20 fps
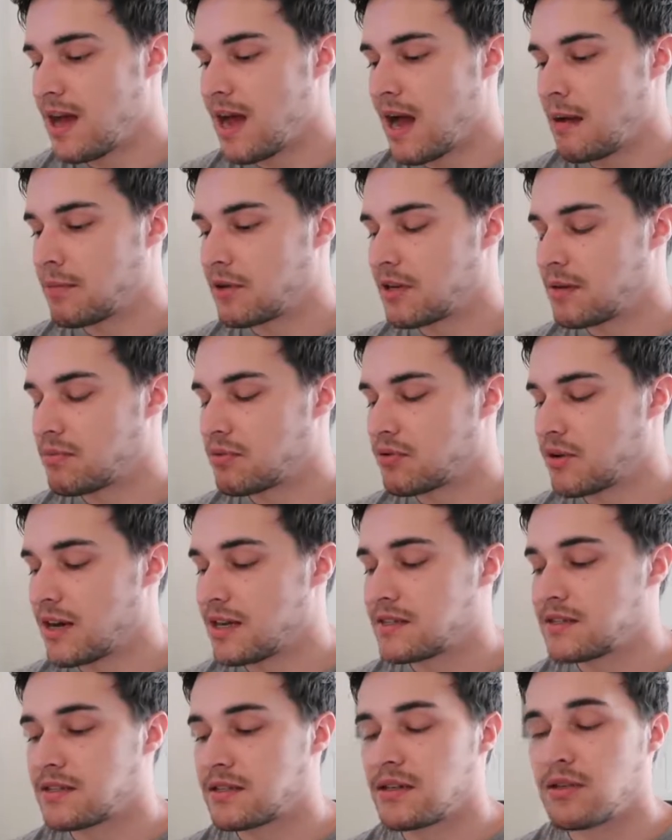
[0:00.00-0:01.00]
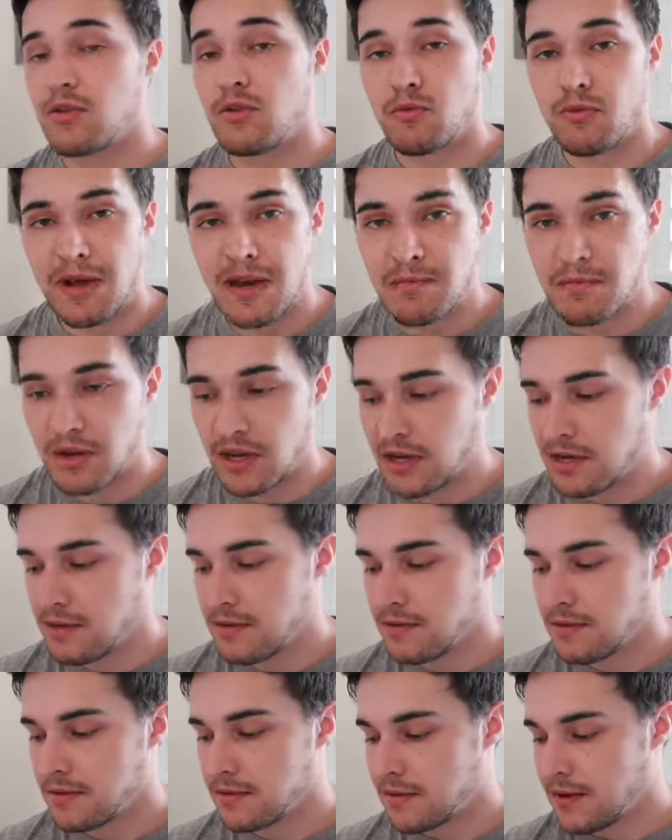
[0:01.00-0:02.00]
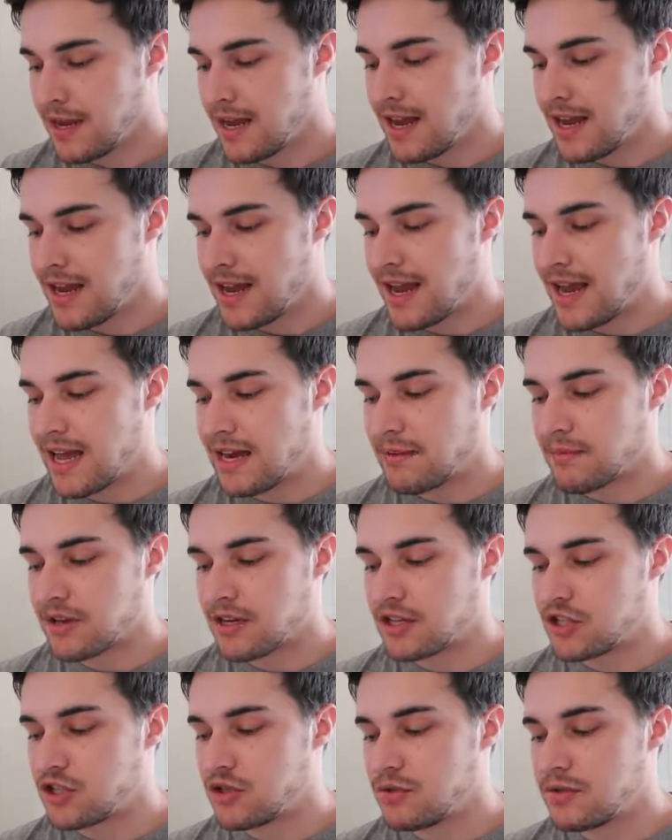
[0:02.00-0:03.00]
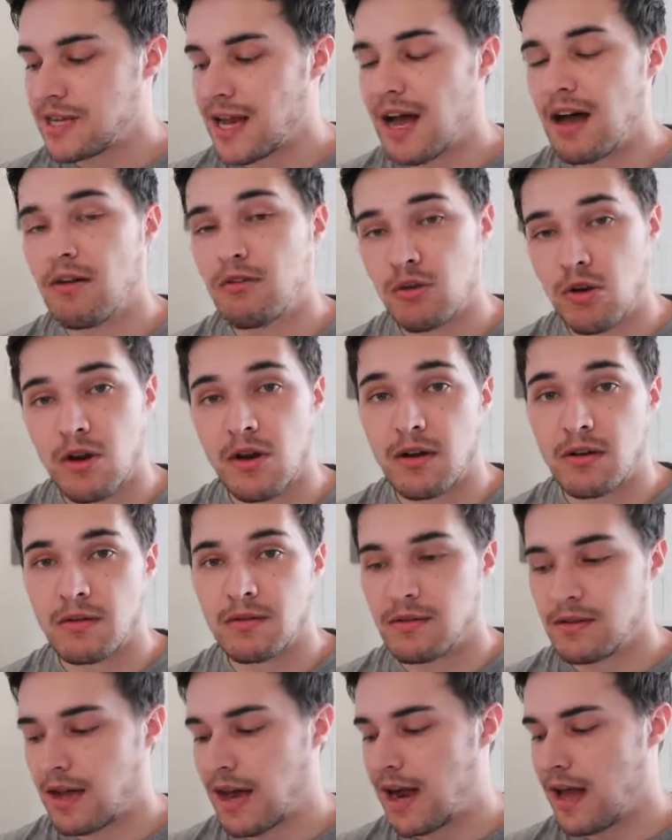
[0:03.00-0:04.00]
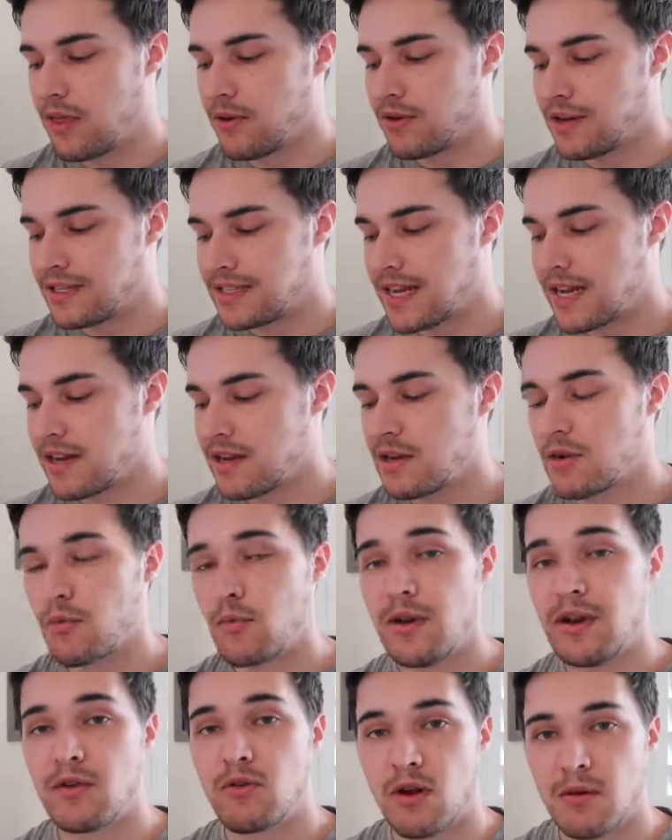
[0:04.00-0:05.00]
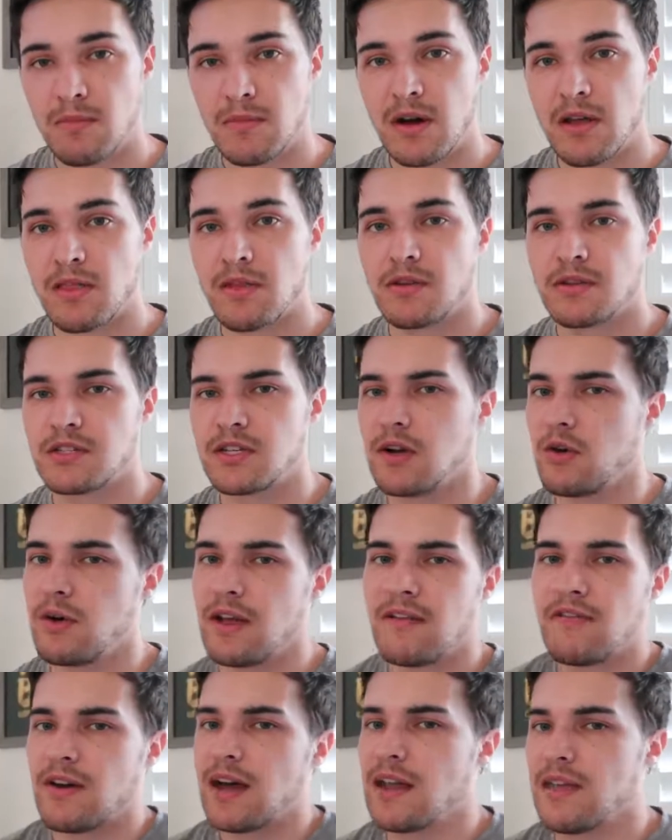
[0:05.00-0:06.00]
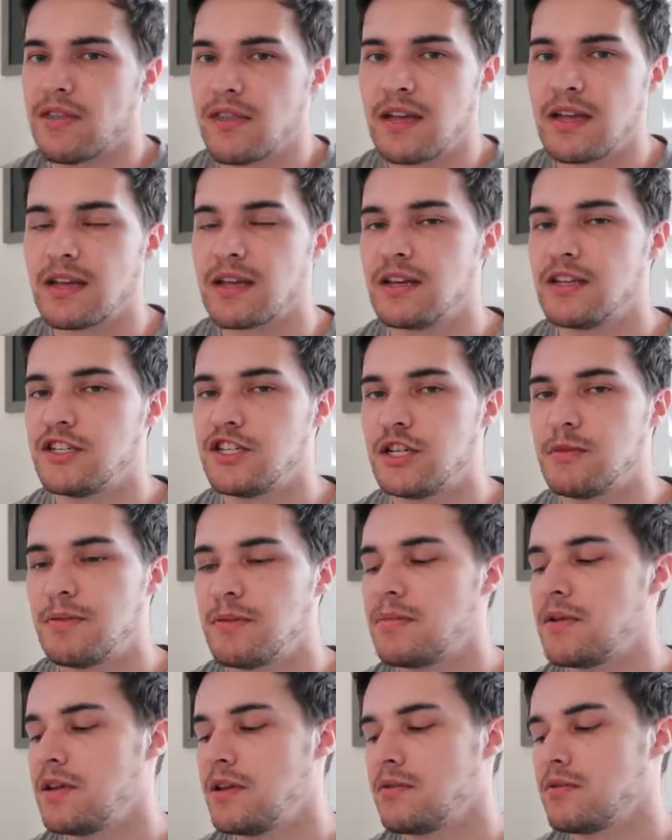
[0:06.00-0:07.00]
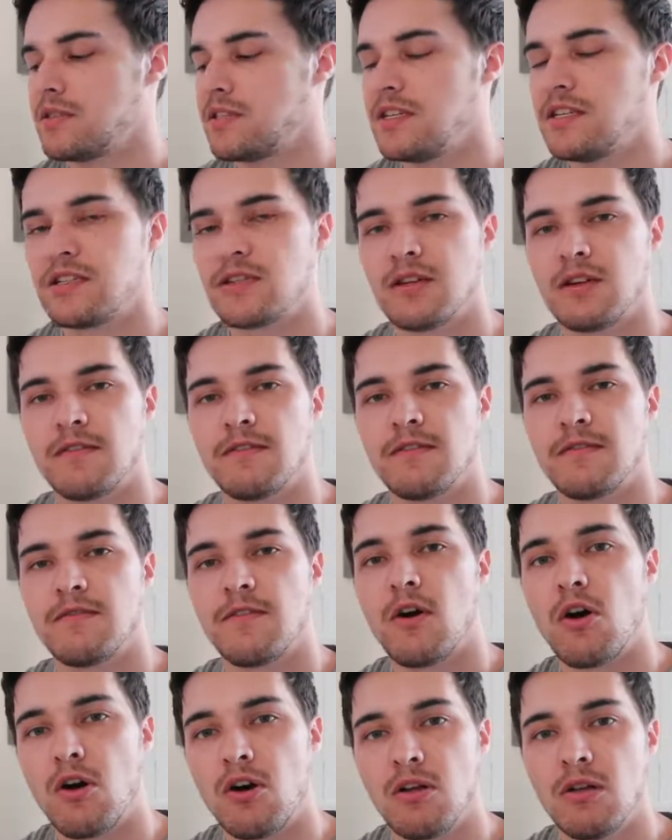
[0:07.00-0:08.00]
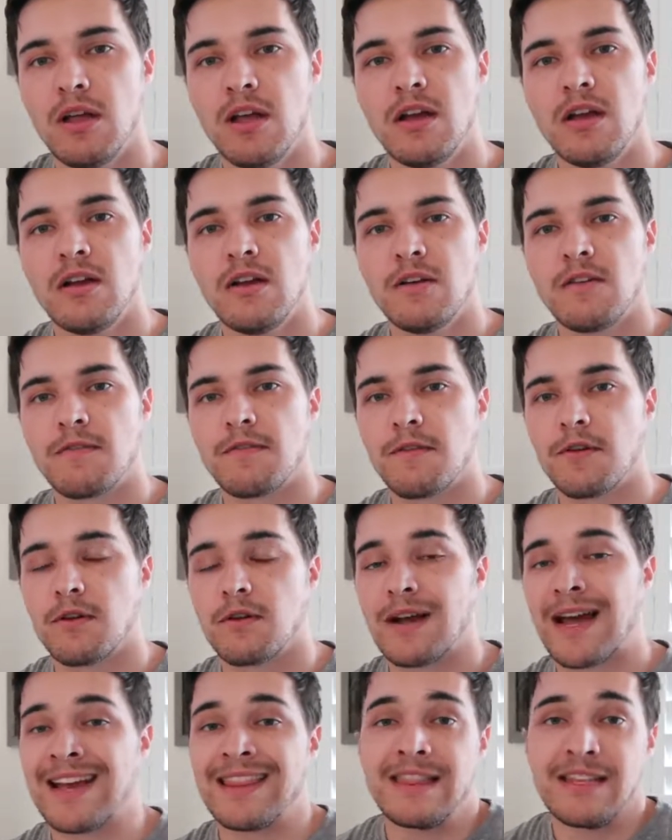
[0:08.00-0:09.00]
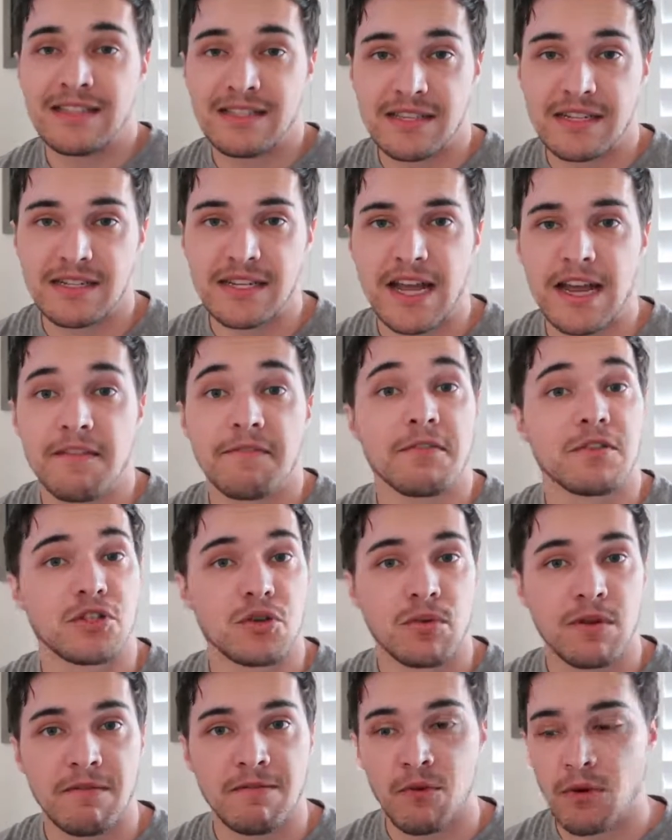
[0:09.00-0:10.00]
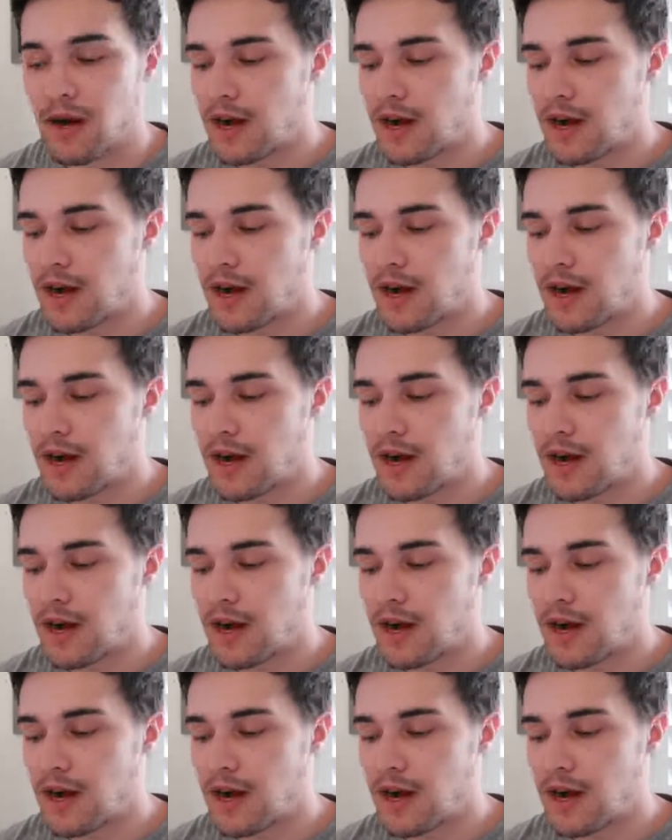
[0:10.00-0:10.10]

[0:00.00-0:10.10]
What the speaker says: I'm going to press the red button and I'm going to choose how long, either a day, week, or month. So if I think GBP USD is going to fall for at least a day, for 24